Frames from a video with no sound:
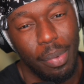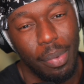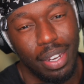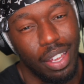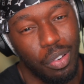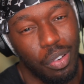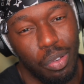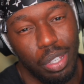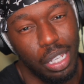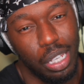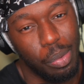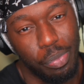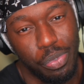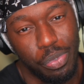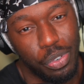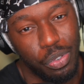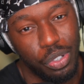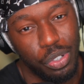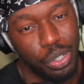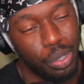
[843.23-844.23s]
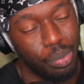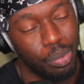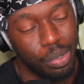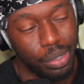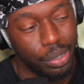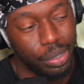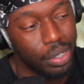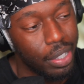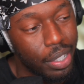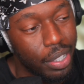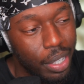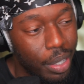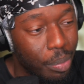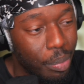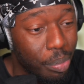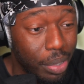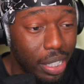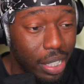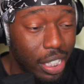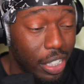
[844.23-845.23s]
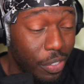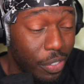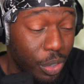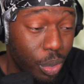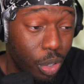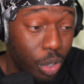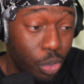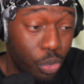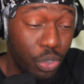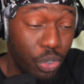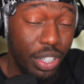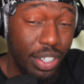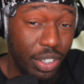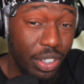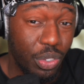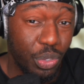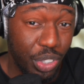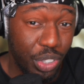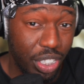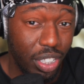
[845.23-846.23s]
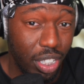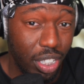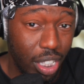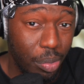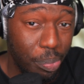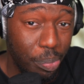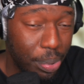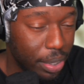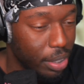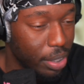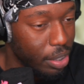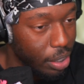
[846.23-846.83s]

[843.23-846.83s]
I don't limp for real, bro. But like if you want real limps.